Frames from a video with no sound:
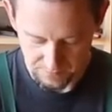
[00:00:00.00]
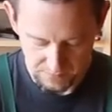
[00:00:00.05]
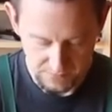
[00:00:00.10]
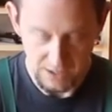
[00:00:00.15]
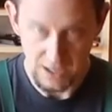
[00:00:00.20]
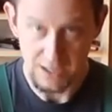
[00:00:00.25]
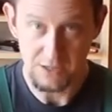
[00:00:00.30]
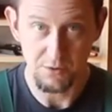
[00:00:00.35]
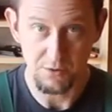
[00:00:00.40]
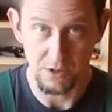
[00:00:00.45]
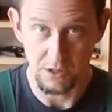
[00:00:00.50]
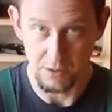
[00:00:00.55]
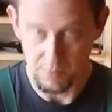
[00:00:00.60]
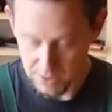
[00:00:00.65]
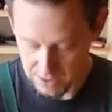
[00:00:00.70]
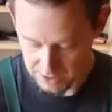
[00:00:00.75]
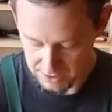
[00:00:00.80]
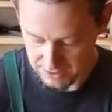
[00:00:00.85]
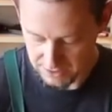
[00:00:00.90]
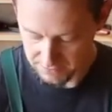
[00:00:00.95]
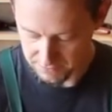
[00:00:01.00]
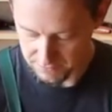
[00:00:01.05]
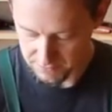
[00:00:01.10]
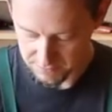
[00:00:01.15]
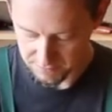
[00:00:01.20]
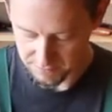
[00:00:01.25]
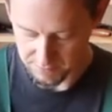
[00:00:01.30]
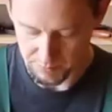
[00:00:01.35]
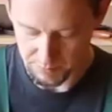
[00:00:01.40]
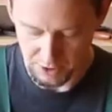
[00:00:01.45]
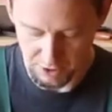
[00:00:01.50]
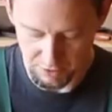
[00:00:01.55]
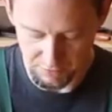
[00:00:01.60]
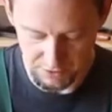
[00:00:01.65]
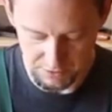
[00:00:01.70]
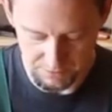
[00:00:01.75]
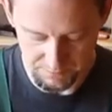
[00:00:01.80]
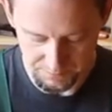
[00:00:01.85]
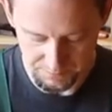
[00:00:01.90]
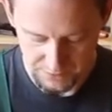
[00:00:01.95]
And that's really about it. Flip it
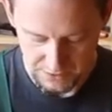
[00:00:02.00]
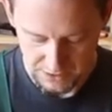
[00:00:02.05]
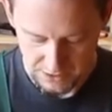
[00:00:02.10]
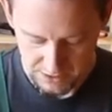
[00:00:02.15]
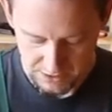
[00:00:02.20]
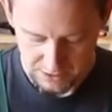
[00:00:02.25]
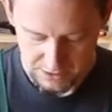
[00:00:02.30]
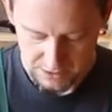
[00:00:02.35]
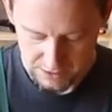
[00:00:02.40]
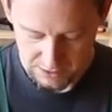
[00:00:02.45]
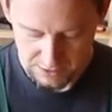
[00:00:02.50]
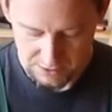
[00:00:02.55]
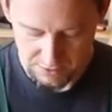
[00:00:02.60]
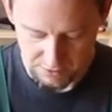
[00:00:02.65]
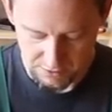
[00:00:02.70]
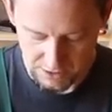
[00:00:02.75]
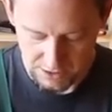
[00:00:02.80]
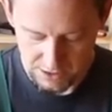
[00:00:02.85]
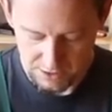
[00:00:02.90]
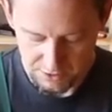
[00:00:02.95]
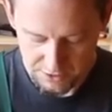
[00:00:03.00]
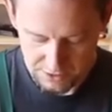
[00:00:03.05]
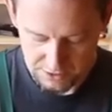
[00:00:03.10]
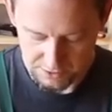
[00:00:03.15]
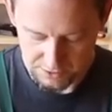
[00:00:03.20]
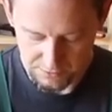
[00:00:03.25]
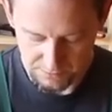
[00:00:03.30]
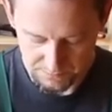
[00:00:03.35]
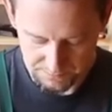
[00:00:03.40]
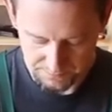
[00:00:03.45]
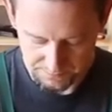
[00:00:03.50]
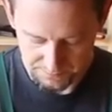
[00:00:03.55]
over, do the other two.